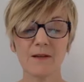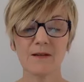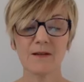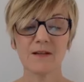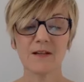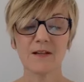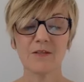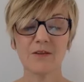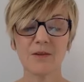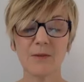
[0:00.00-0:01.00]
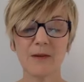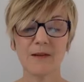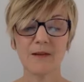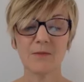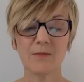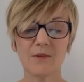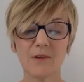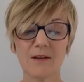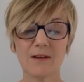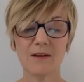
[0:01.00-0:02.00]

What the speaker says: And seeing if you can make the in-breath